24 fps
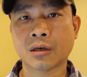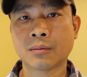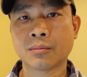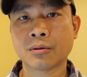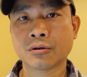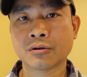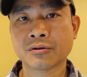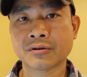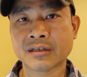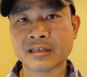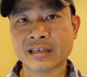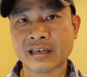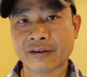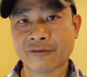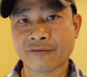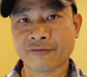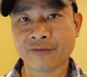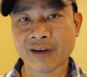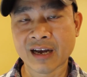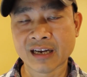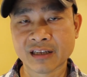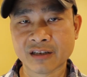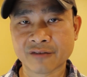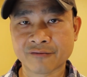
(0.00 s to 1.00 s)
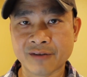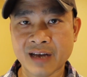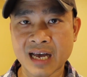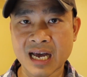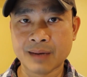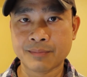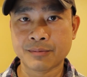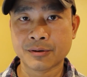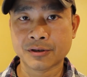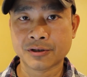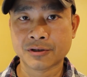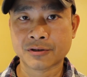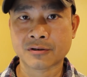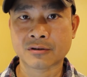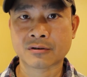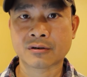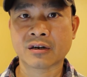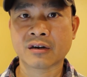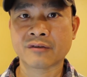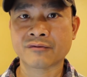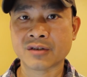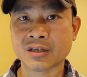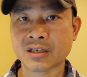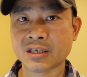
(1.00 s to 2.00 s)
double the effective aperture
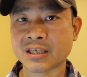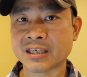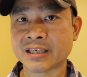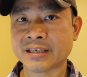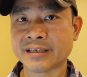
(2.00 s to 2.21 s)
of the